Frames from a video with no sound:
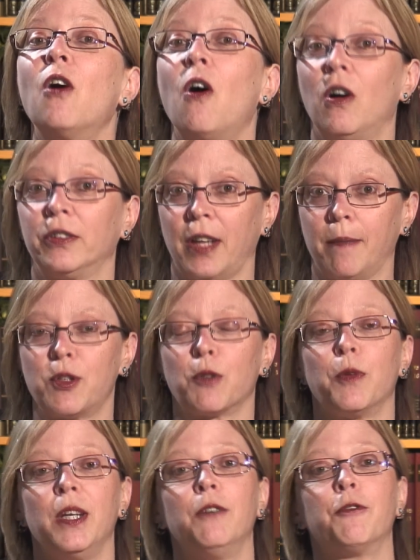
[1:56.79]
called up to
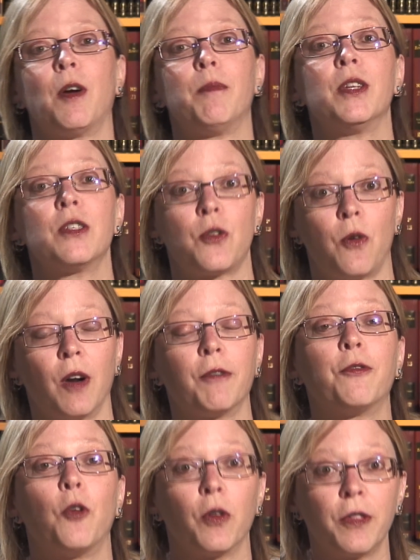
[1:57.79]
read from the Torah
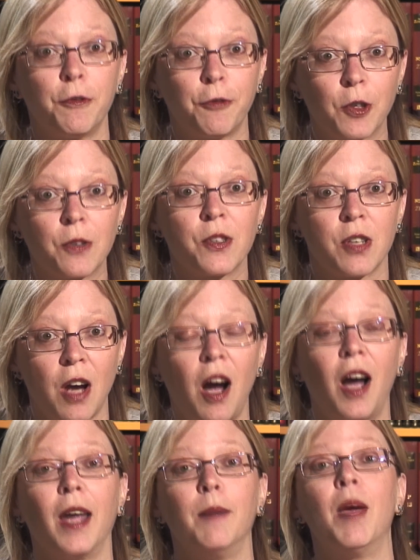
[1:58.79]
for the first
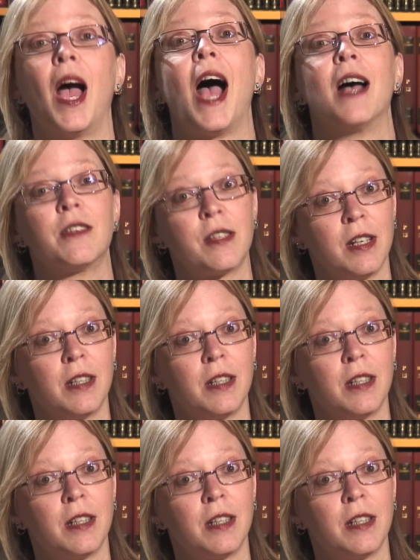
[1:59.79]
time as an